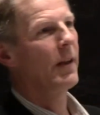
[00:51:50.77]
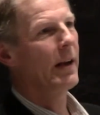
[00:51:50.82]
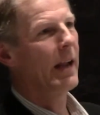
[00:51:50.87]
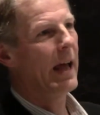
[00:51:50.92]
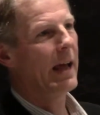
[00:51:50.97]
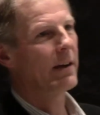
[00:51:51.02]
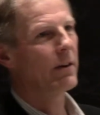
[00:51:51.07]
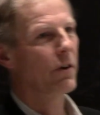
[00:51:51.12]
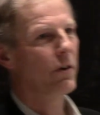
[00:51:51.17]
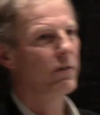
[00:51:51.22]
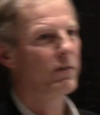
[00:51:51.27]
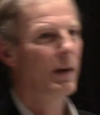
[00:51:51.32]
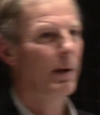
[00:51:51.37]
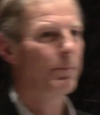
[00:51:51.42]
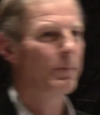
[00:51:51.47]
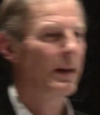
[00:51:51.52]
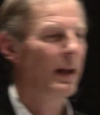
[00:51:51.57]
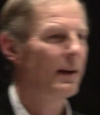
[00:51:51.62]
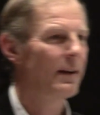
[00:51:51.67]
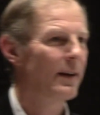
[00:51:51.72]
the land goes
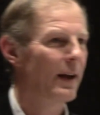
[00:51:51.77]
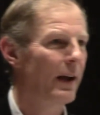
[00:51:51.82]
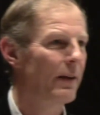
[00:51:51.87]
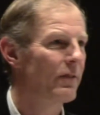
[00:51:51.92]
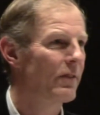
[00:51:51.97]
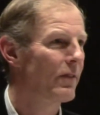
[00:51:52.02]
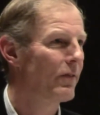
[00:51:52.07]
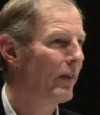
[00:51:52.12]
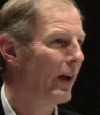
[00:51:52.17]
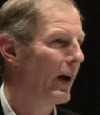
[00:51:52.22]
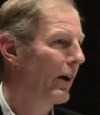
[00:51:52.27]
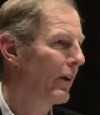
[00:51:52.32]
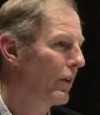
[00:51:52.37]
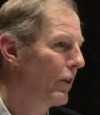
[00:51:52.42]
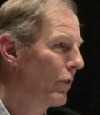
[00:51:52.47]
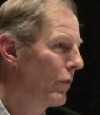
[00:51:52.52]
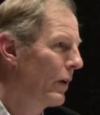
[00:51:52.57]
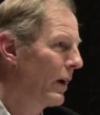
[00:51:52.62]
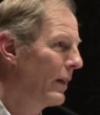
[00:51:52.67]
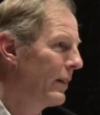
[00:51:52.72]
up ten times in
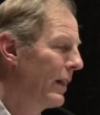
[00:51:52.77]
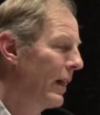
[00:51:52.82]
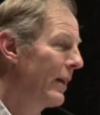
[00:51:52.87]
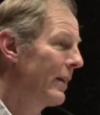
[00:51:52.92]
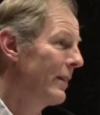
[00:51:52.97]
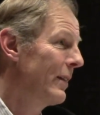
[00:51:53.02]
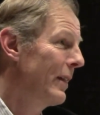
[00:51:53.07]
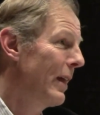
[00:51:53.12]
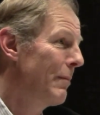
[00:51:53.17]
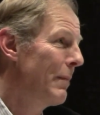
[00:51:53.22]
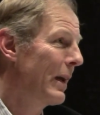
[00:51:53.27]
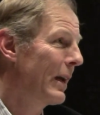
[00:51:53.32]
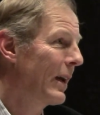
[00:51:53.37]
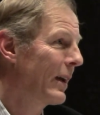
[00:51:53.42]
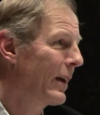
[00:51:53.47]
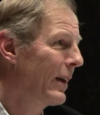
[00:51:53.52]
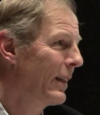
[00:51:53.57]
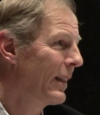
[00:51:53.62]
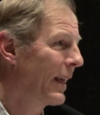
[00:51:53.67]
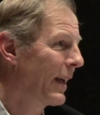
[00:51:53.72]
value and they, they make
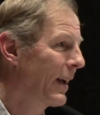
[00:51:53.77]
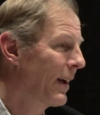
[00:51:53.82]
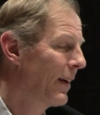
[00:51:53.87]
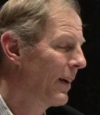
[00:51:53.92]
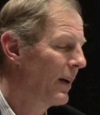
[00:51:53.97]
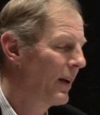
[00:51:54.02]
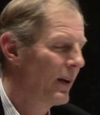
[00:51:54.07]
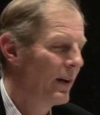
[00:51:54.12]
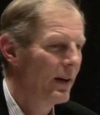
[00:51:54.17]
a killing.